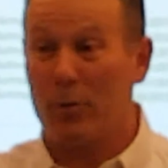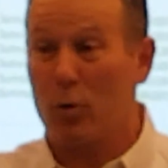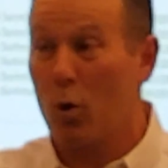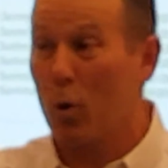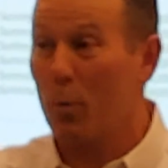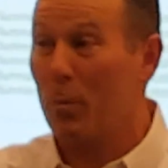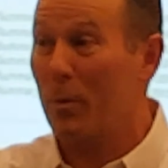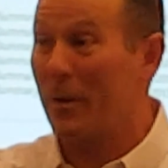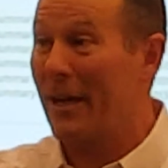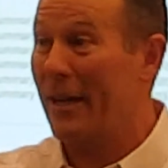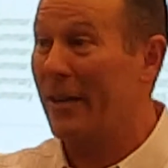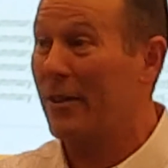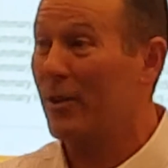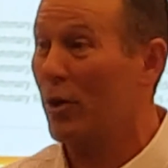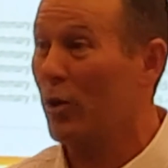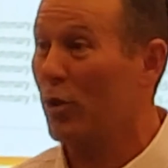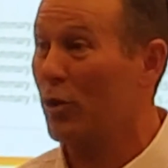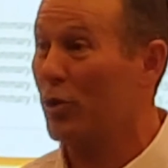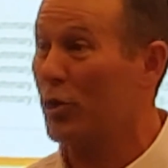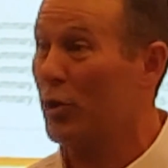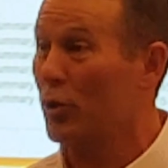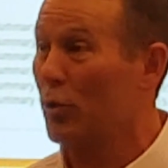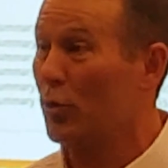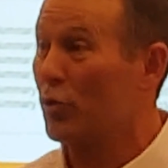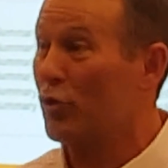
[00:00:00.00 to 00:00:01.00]
corporate
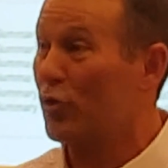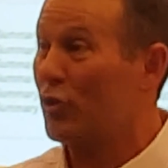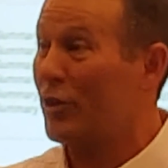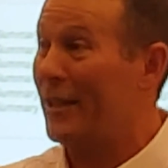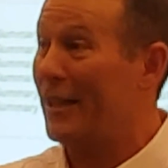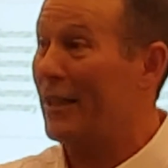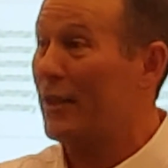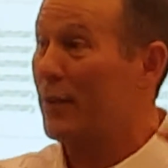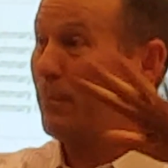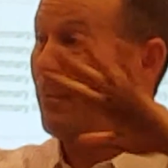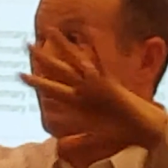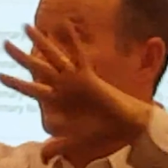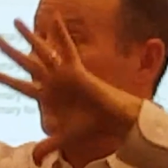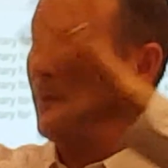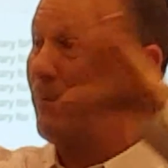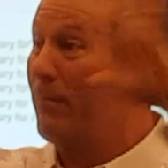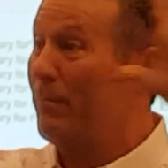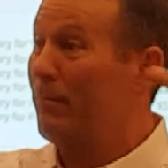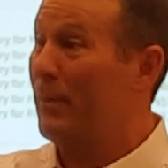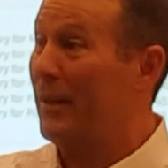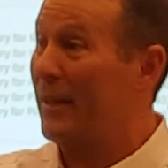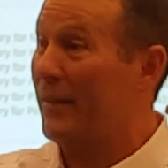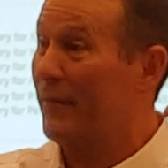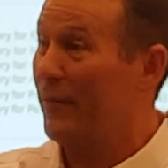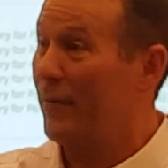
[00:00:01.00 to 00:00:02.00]
headquarters, you'll see his big
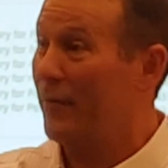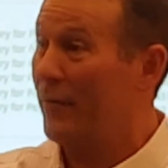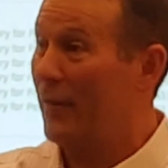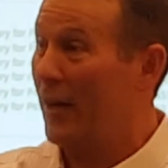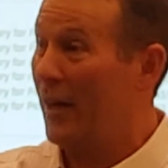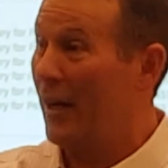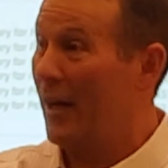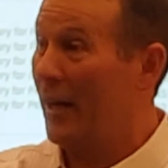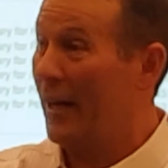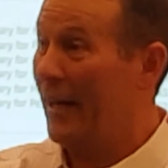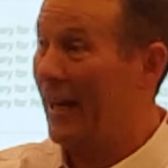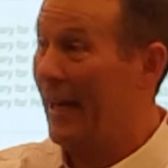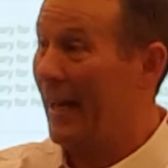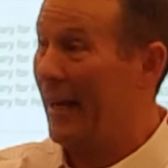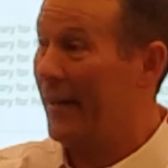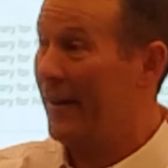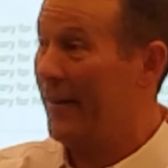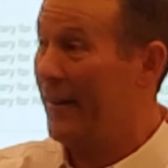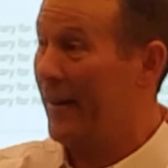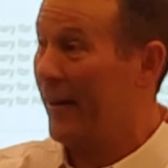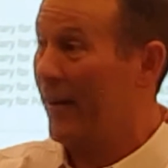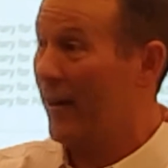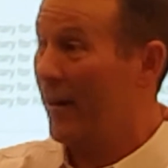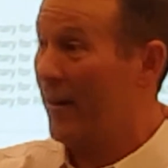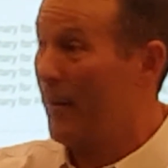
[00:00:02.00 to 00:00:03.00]
head
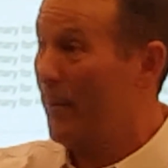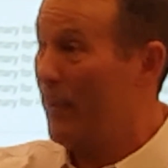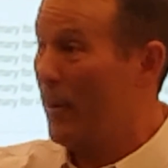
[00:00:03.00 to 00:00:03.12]
there.